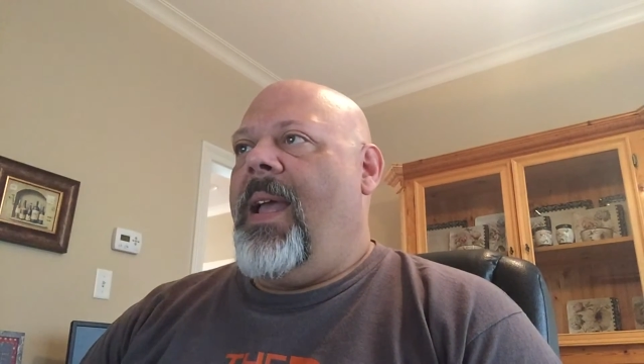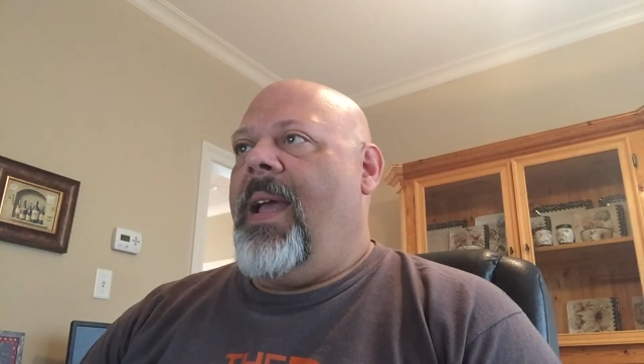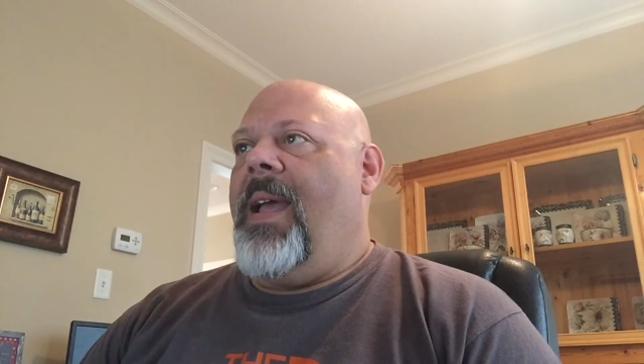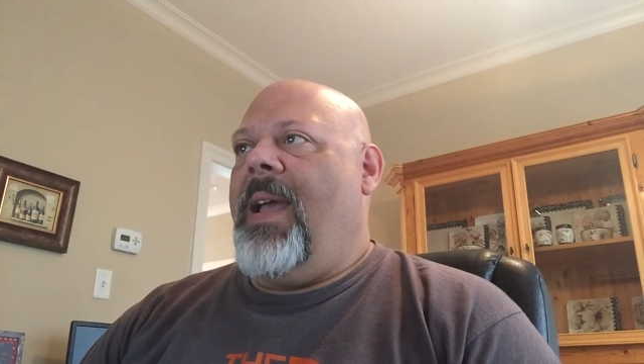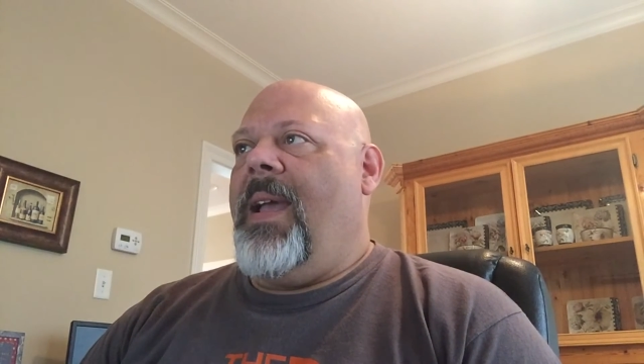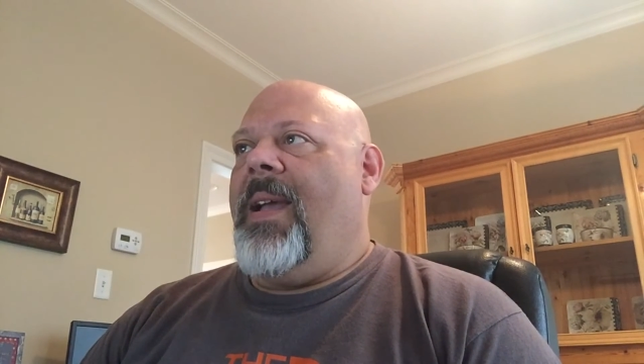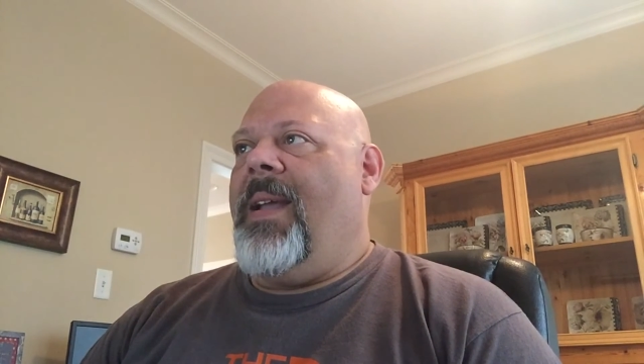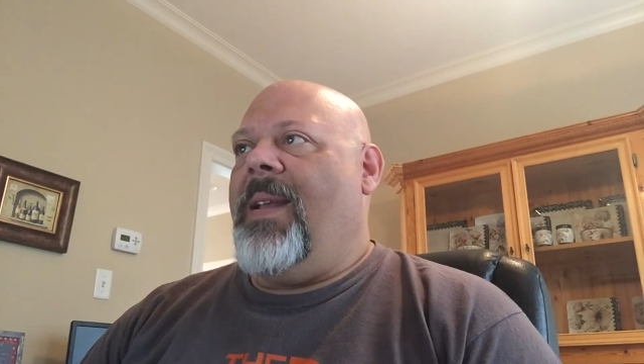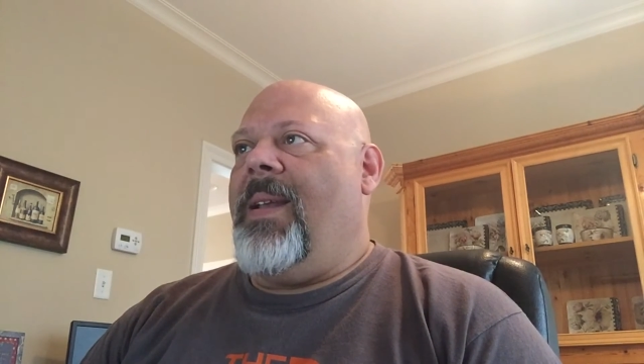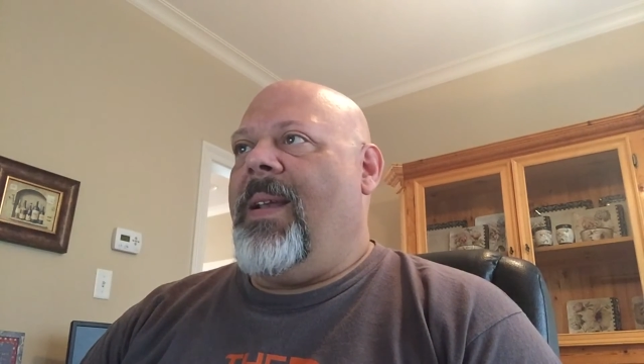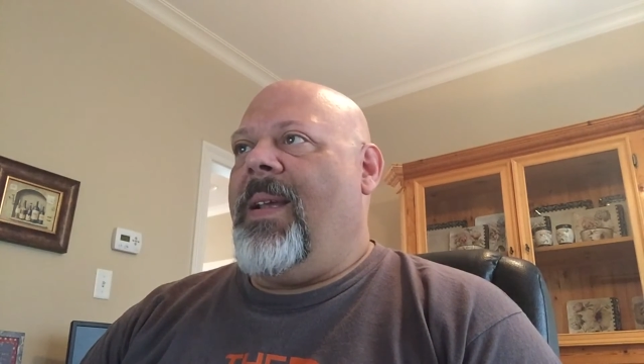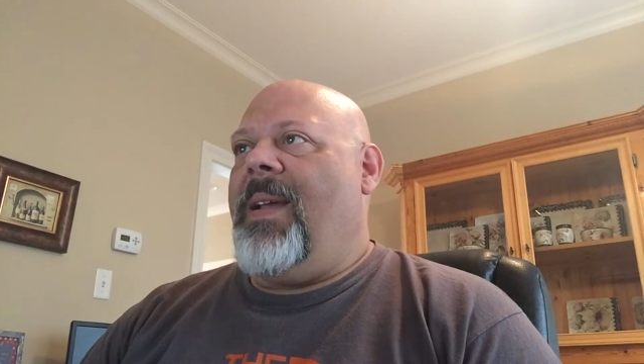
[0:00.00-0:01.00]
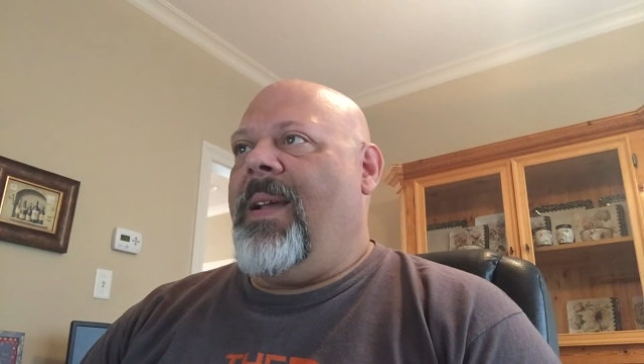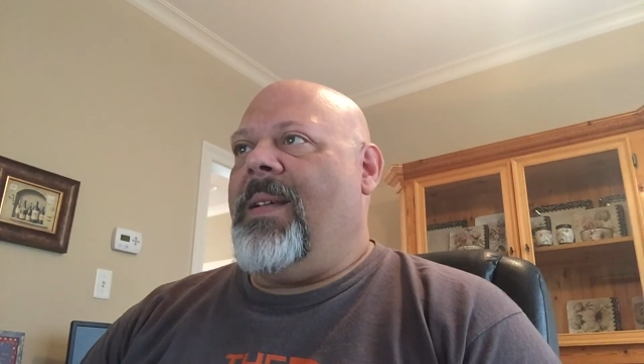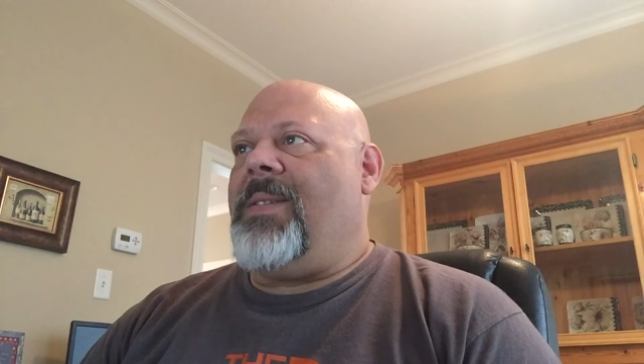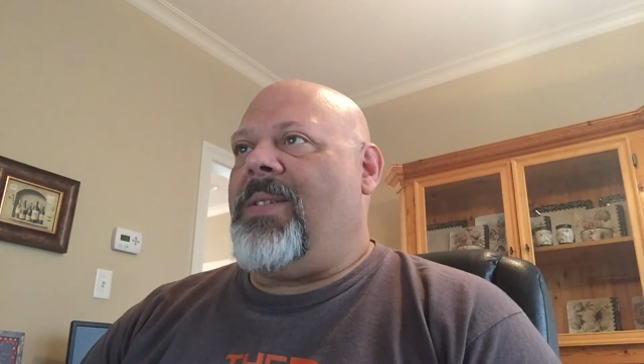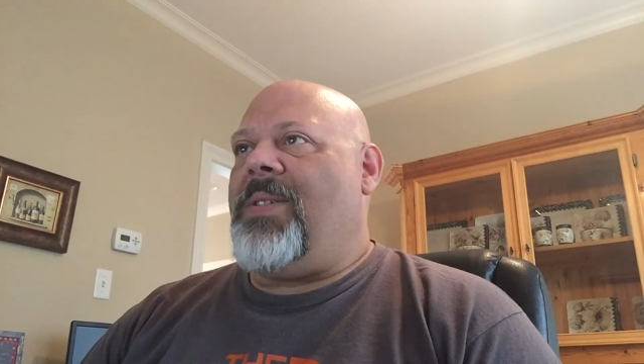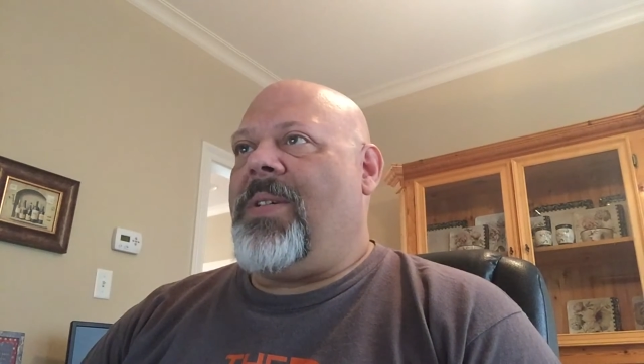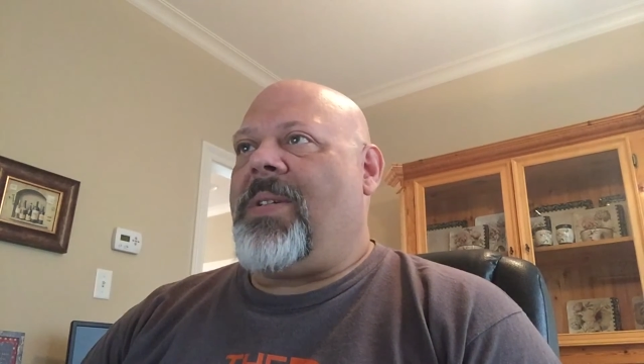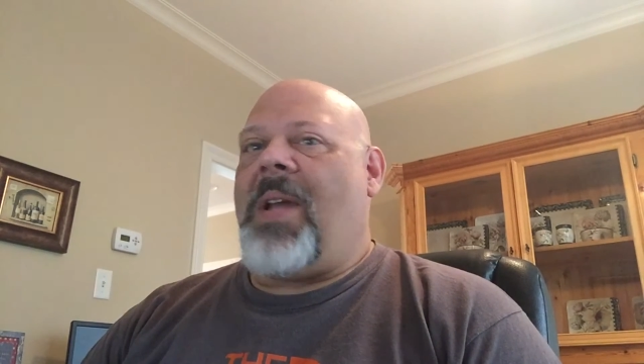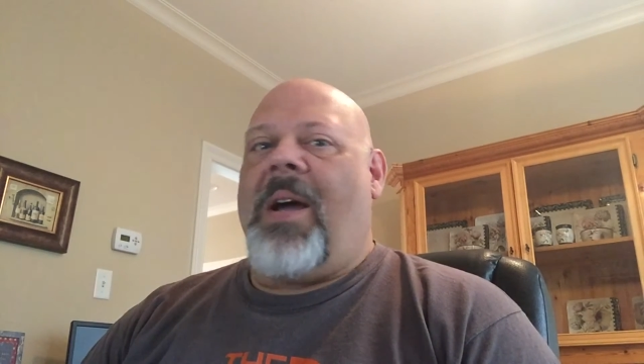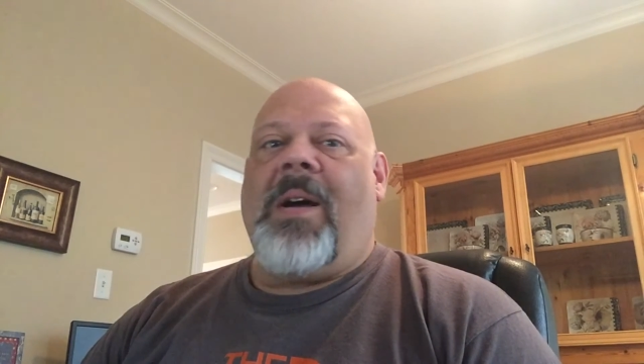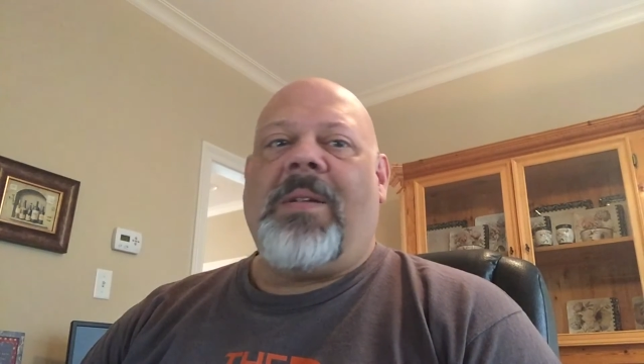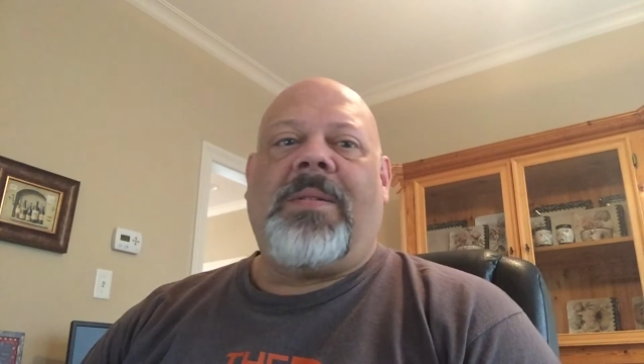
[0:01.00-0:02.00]
And it's just
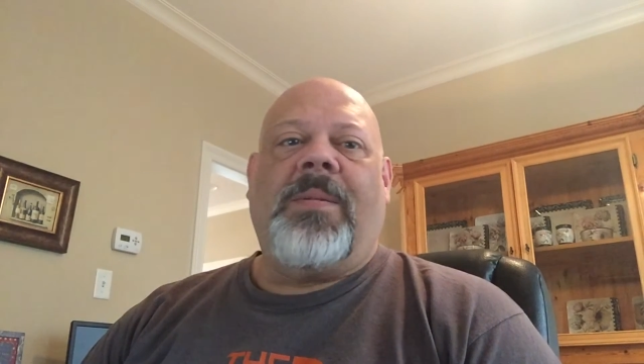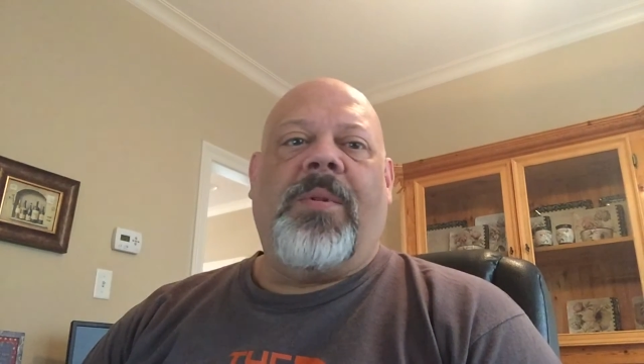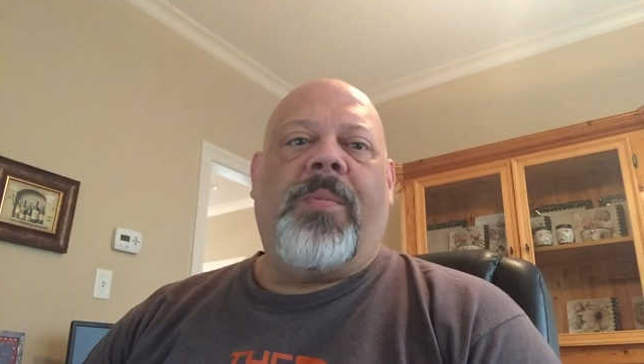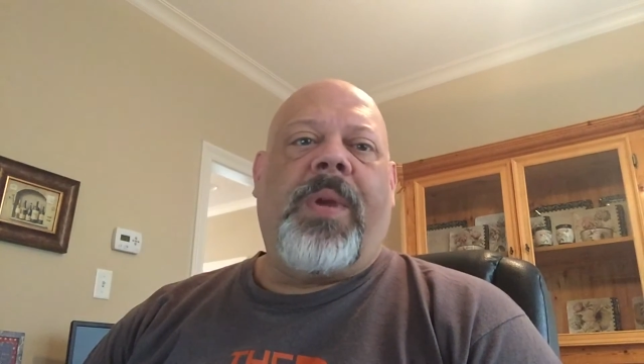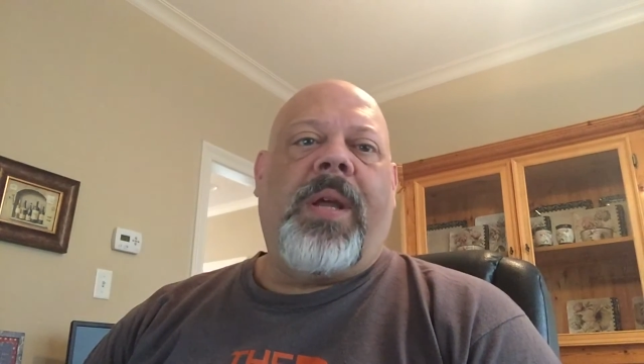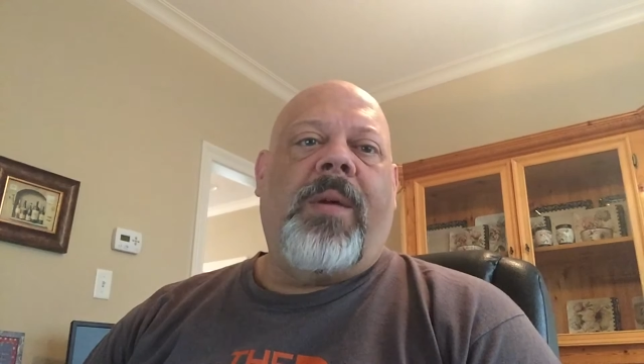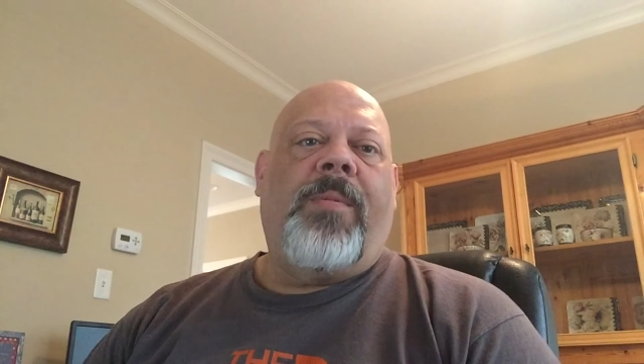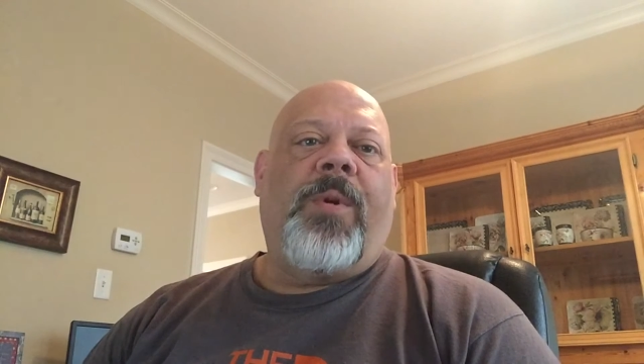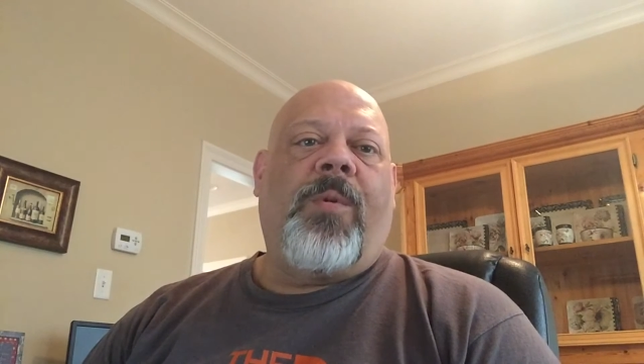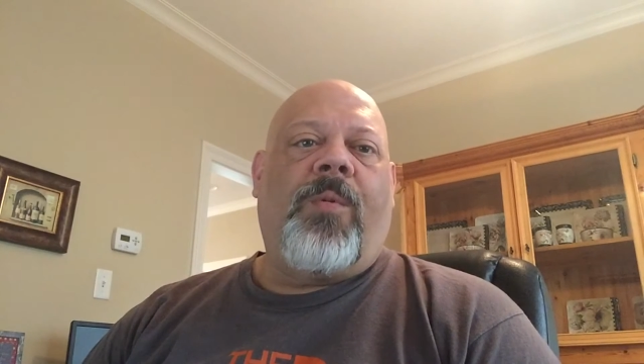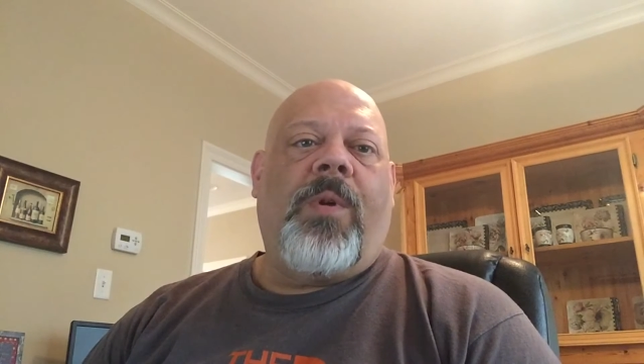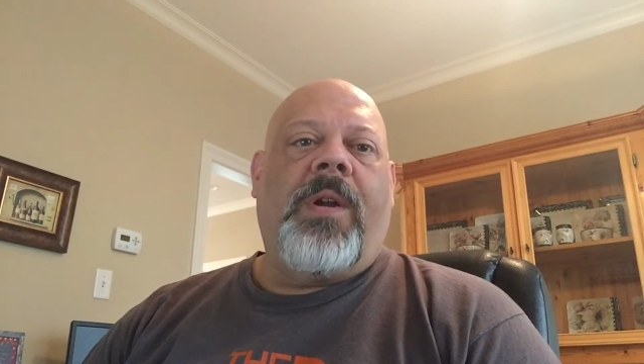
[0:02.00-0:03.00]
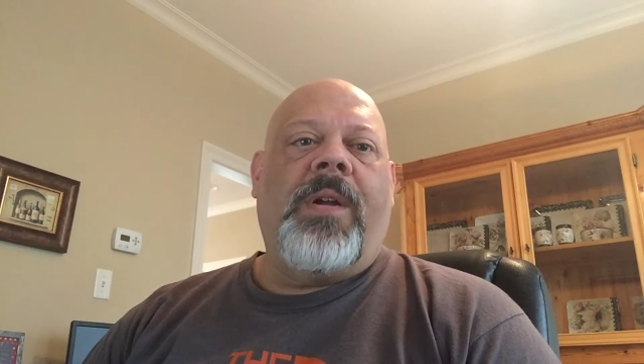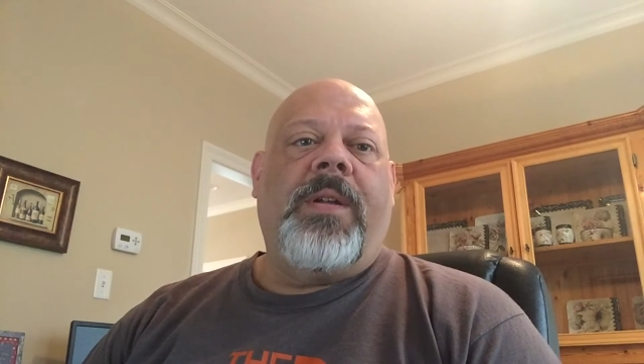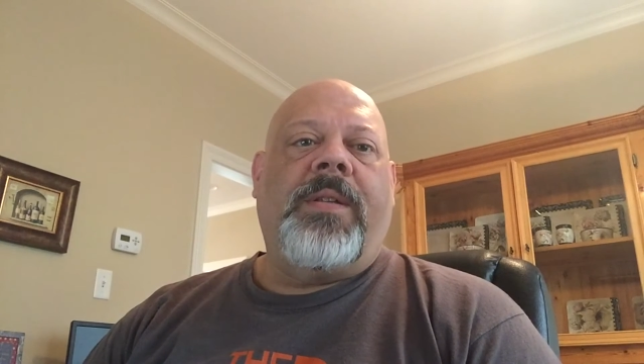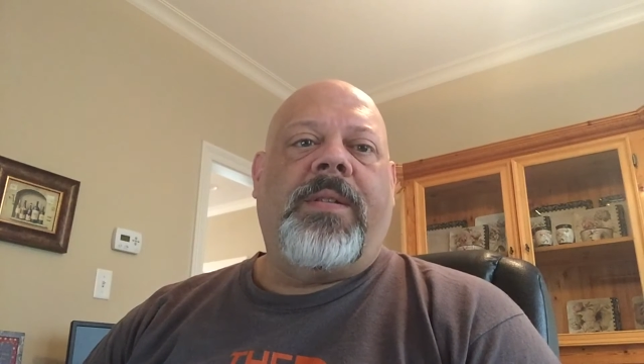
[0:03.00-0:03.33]
awesome to be able to run